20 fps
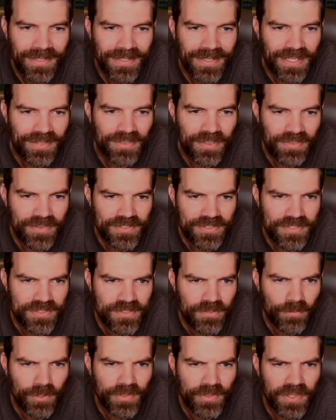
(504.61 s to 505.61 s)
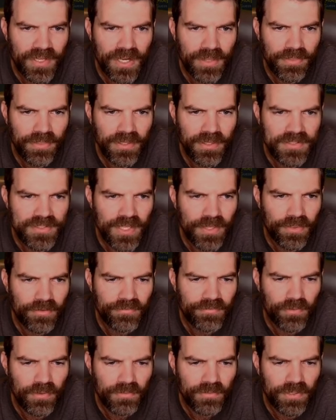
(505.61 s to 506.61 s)
And then this is the one that I think is on the
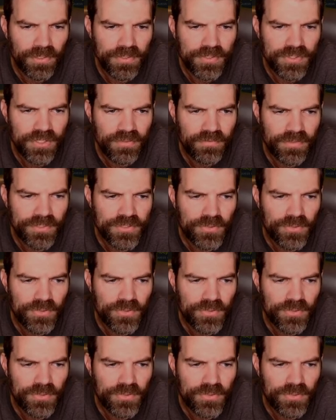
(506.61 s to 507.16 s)
Forerunner server.